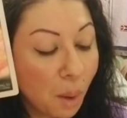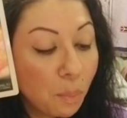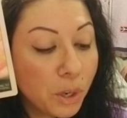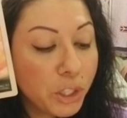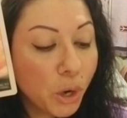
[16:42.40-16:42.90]

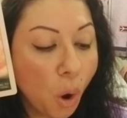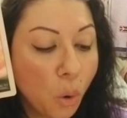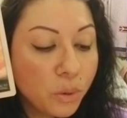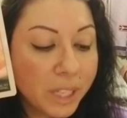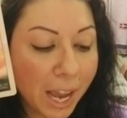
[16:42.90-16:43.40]
Put your
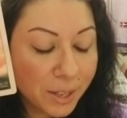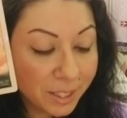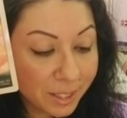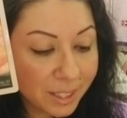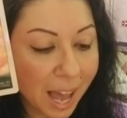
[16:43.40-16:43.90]
own
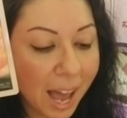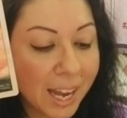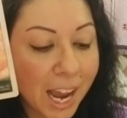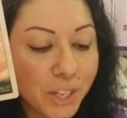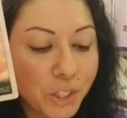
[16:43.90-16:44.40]
tales
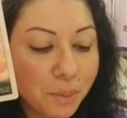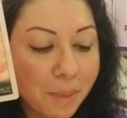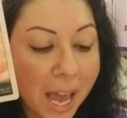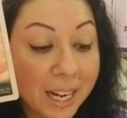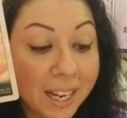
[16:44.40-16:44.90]
aside, as
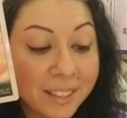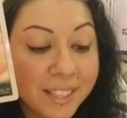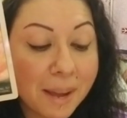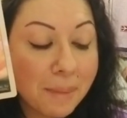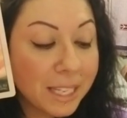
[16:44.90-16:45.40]
dramatic as
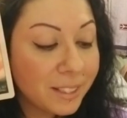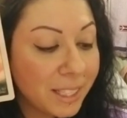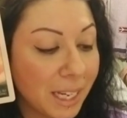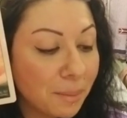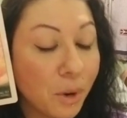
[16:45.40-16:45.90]
they may
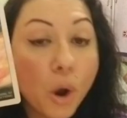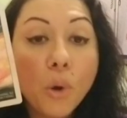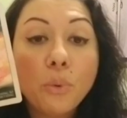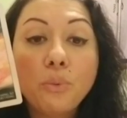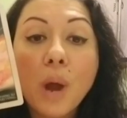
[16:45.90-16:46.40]
seem,
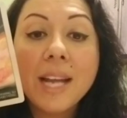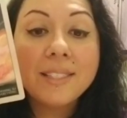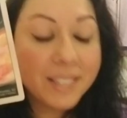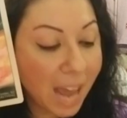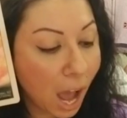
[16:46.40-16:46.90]

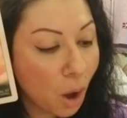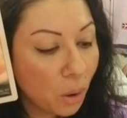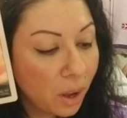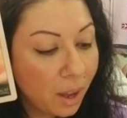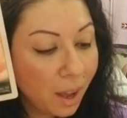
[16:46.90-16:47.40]
right
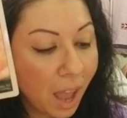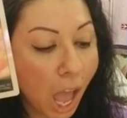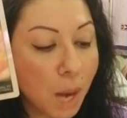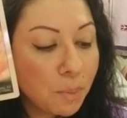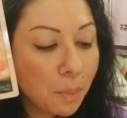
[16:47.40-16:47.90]
now,
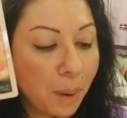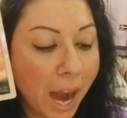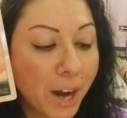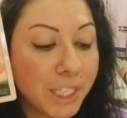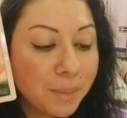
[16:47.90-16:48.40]
and
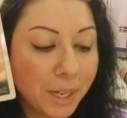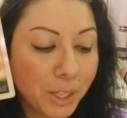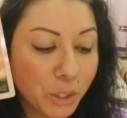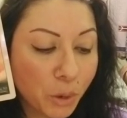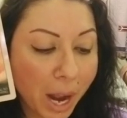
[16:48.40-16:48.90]
prepare to be
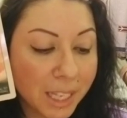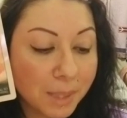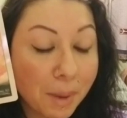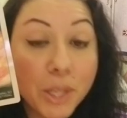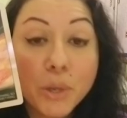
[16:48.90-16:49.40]

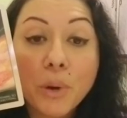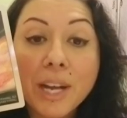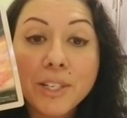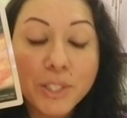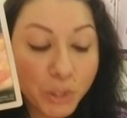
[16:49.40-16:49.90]
entranced by the
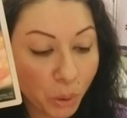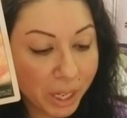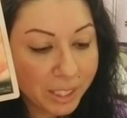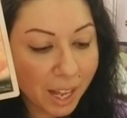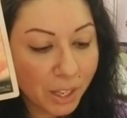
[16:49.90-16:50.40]
greater
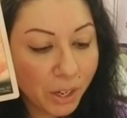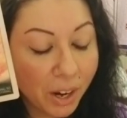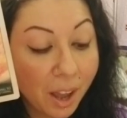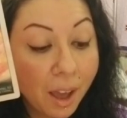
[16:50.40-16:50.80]
storyteller,